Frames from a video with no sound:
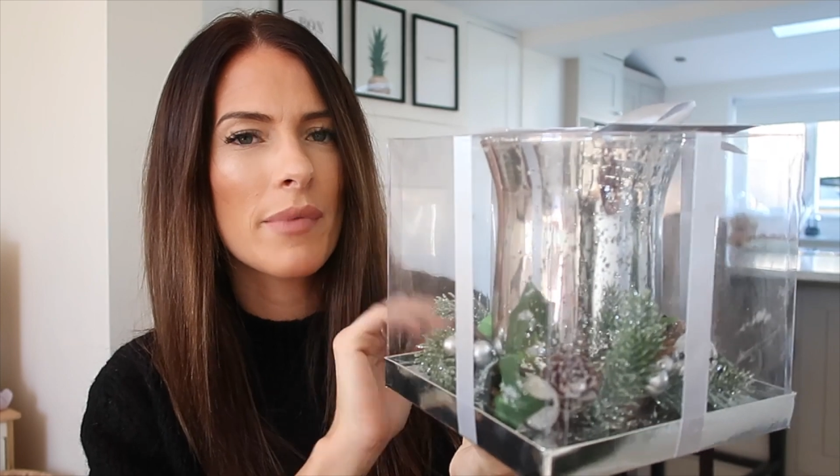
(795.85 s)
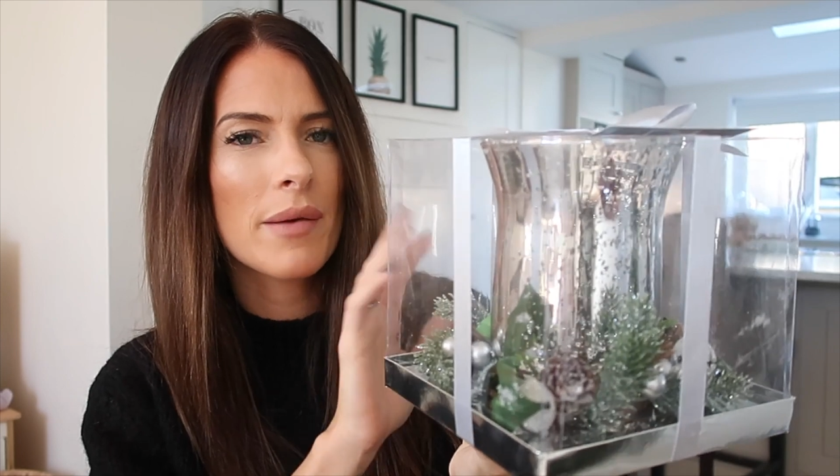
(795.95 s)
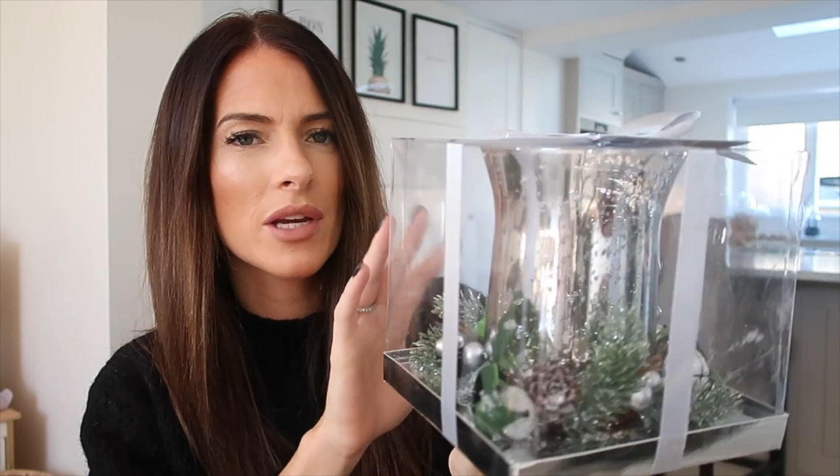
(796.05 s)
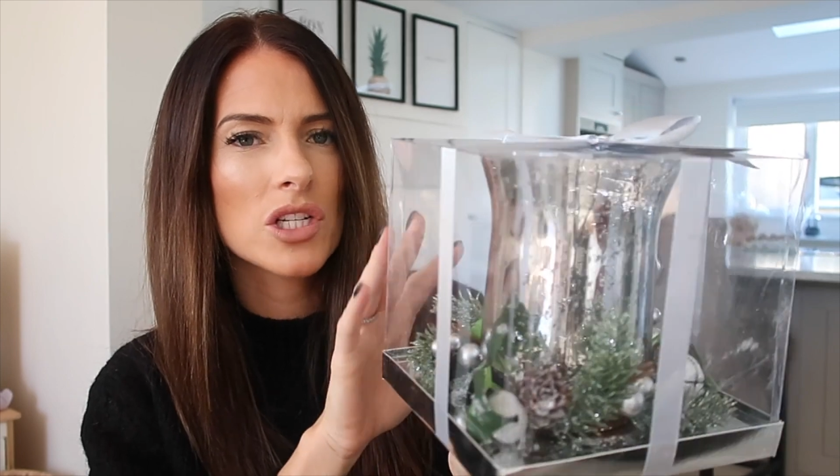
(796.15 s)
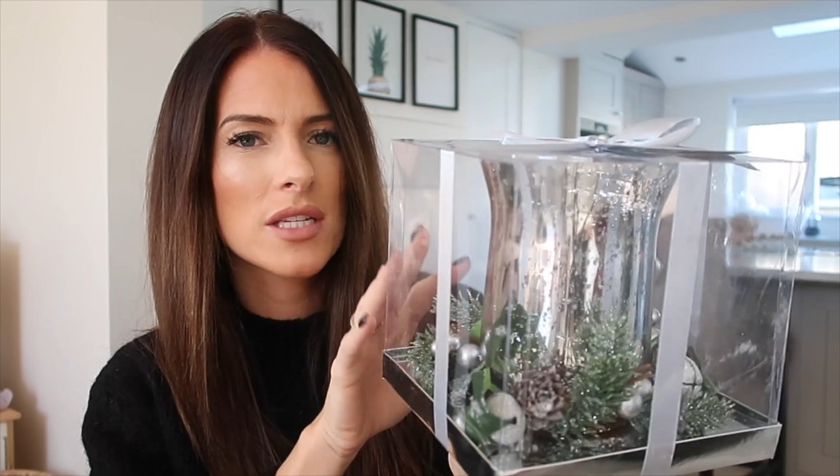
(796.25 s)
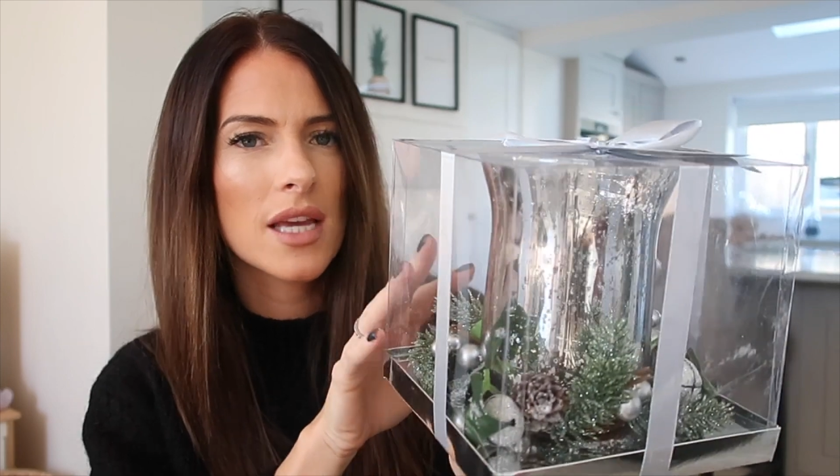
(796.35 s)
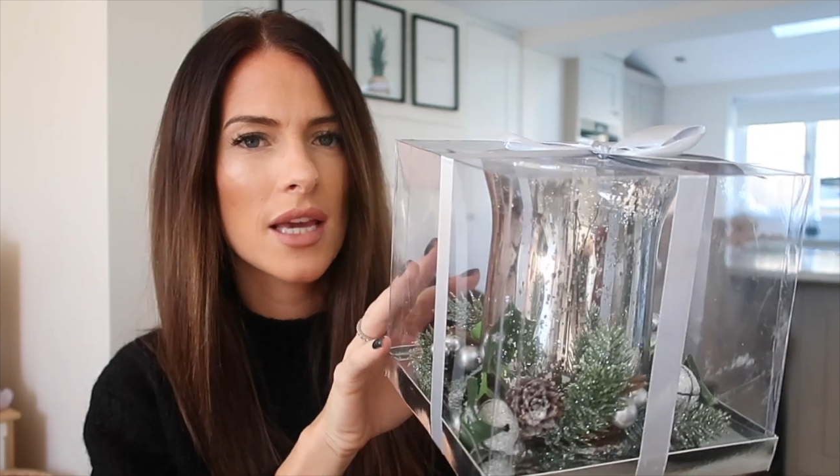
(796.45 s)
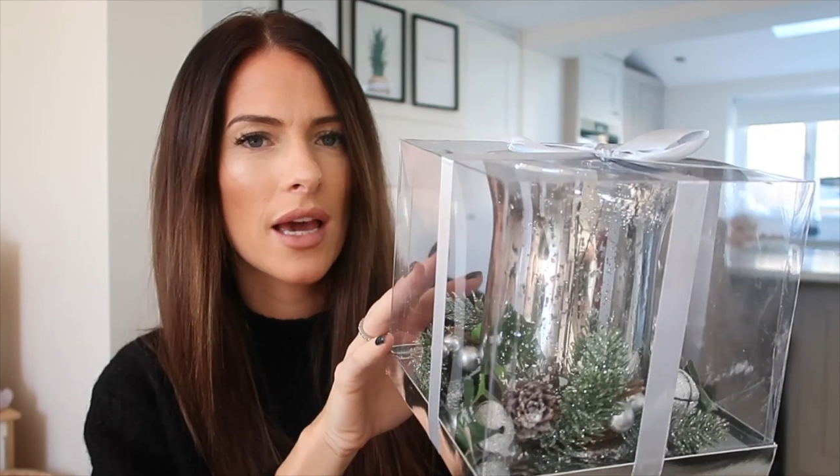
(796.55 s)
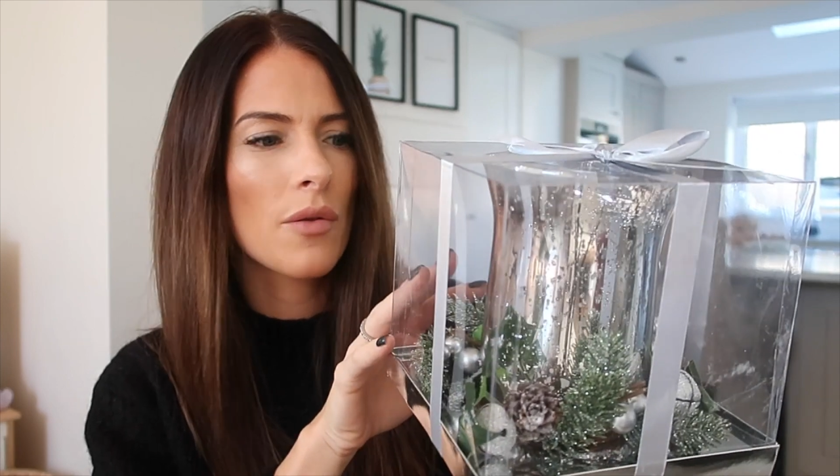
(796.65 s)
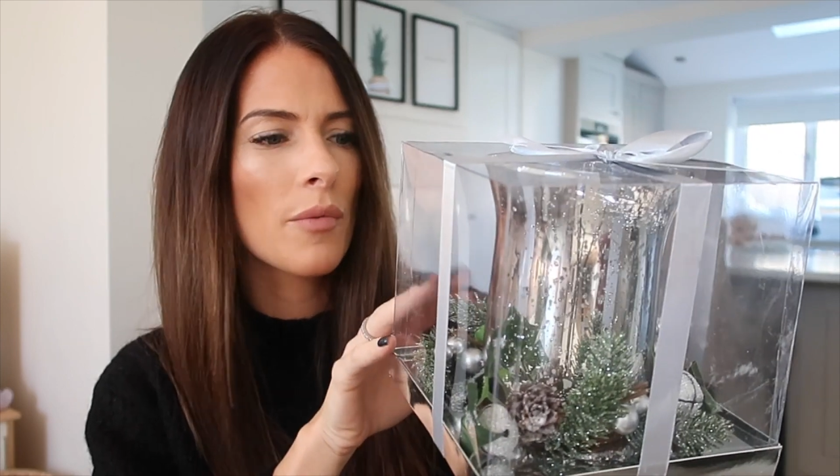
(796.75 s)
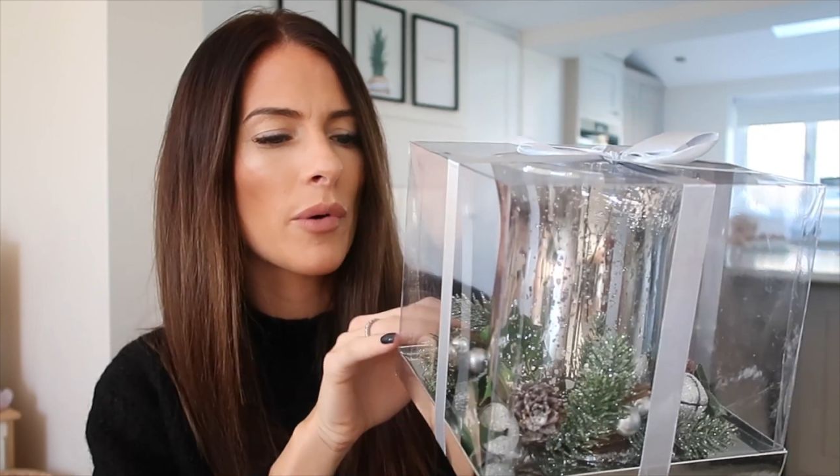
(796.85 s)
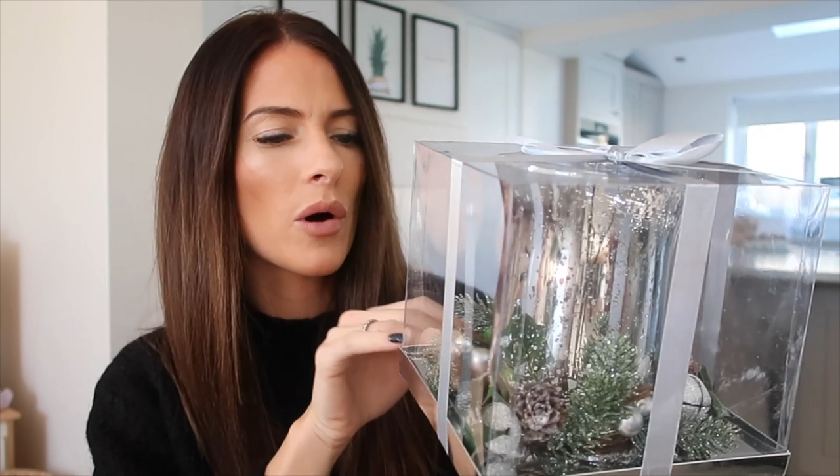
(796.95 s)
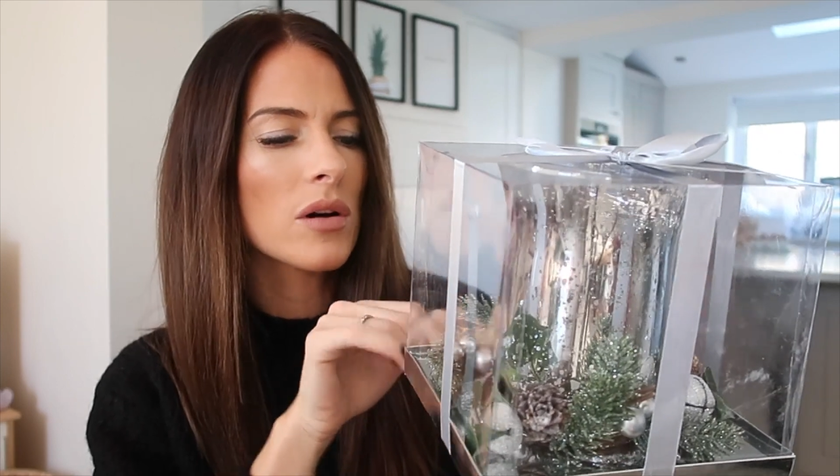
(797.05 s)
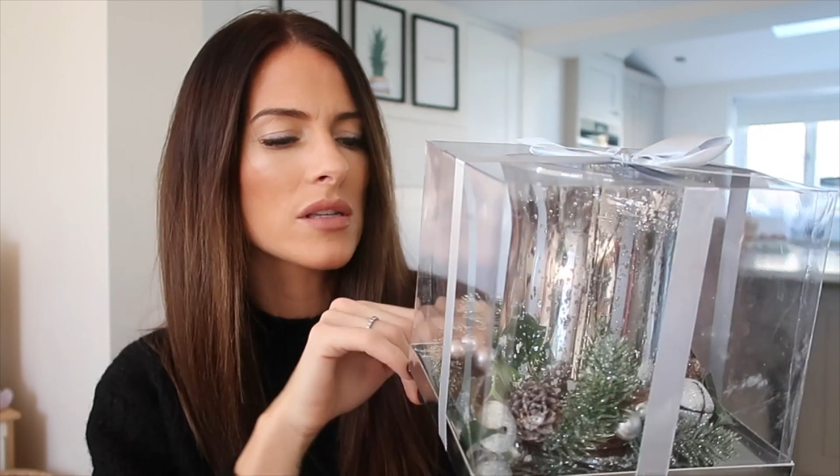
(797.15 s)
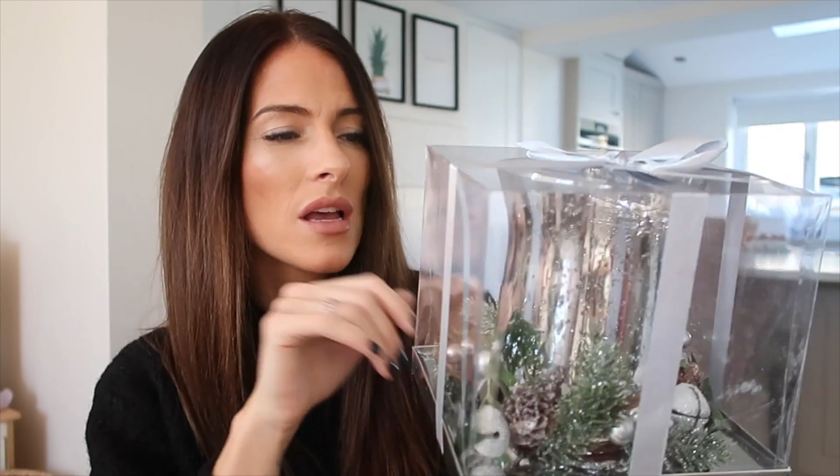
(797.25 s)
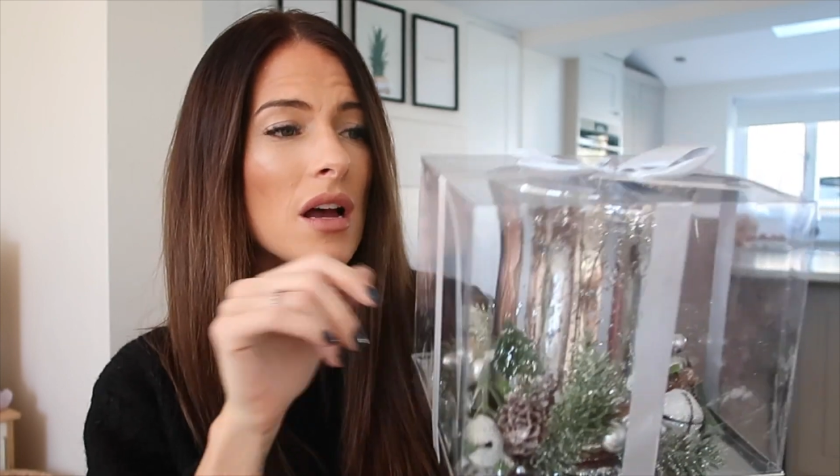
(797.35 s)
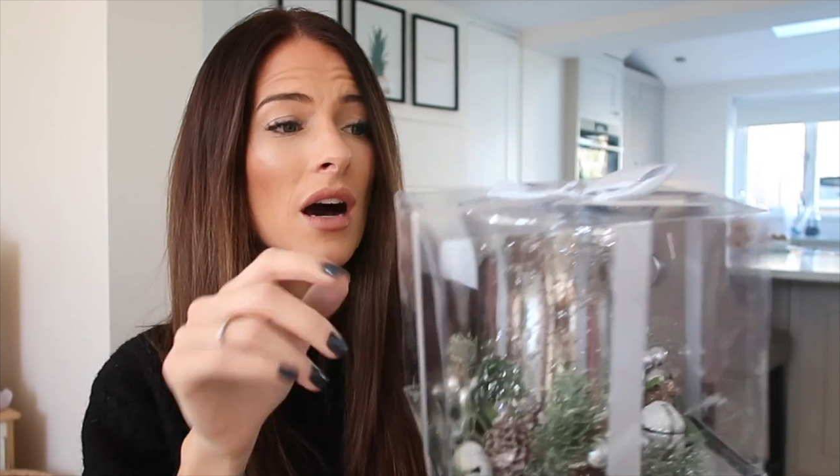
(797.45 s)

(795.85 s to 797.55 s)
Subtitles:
Maybe I should take it out of the box.